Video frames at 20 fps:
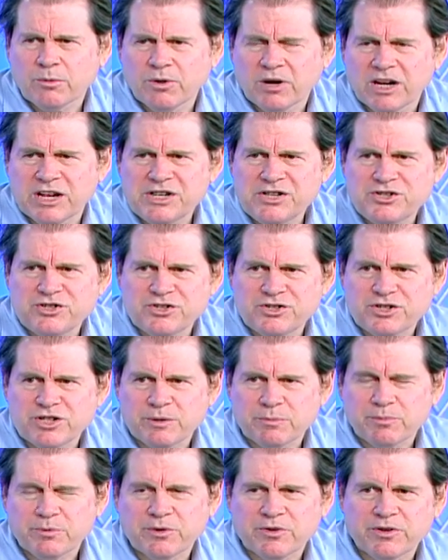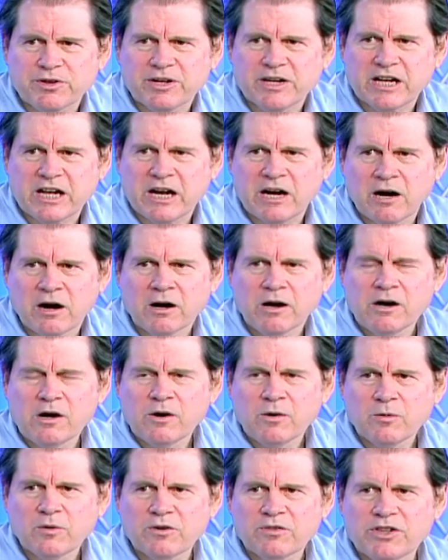relationship with their cattle
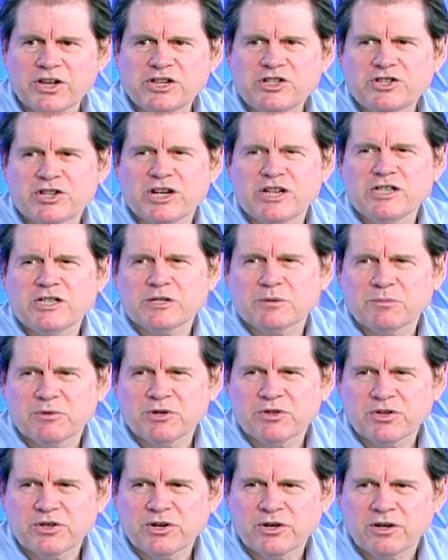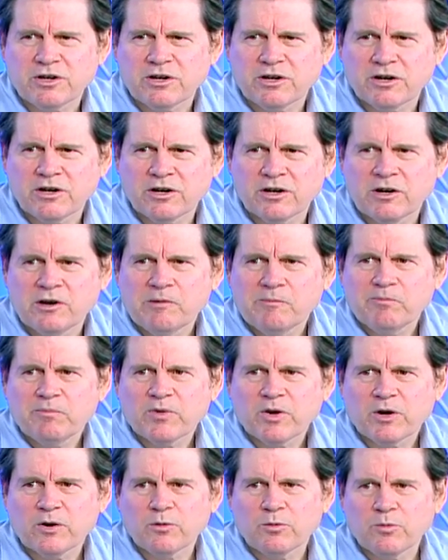where they chase them with a dog
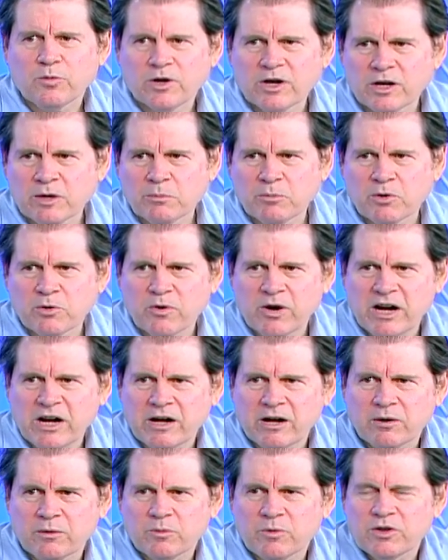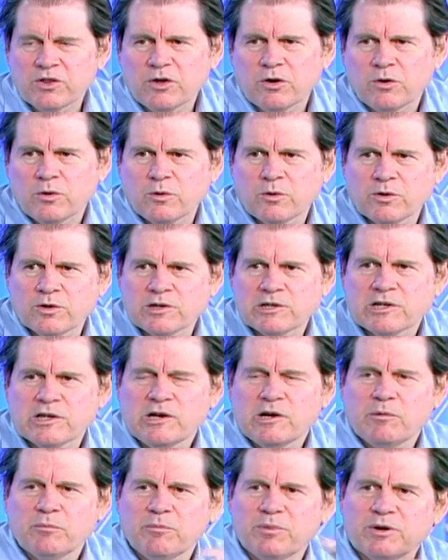or run them around with a horse.
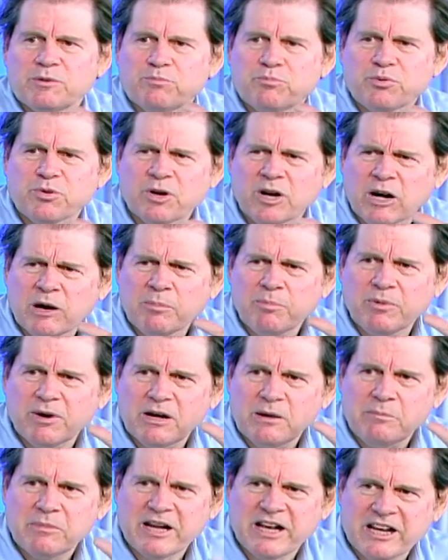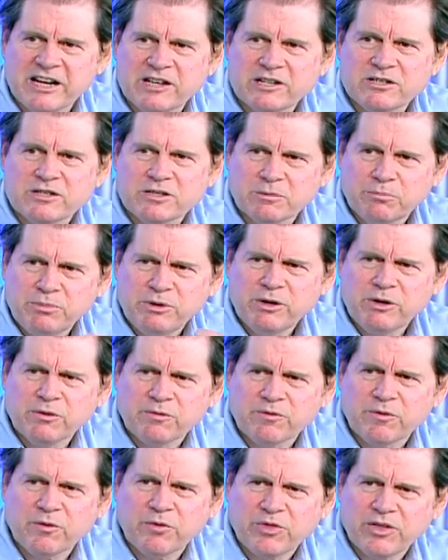But properly managed, the
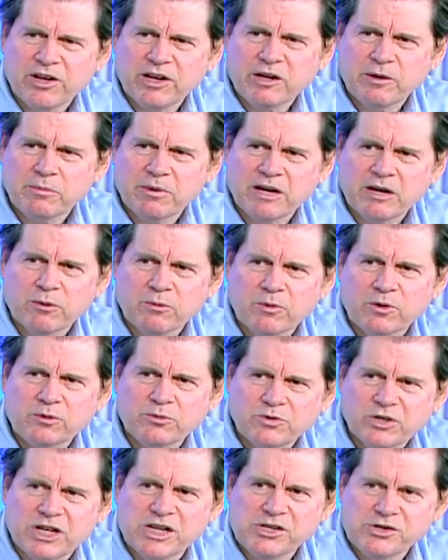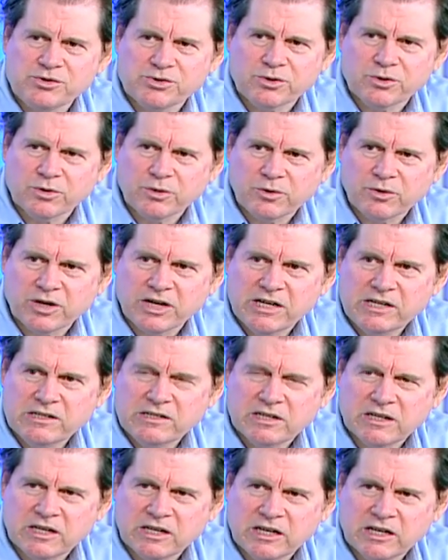beautiful thing about rotational
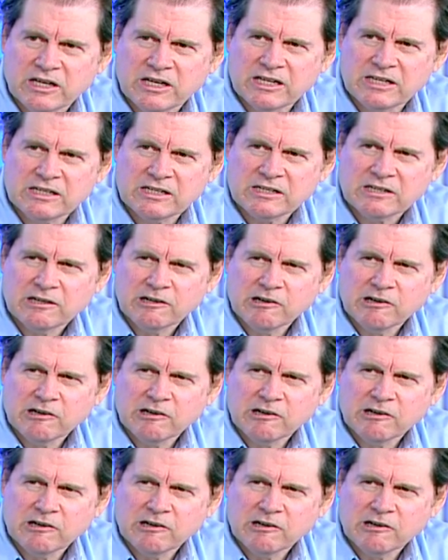grazing is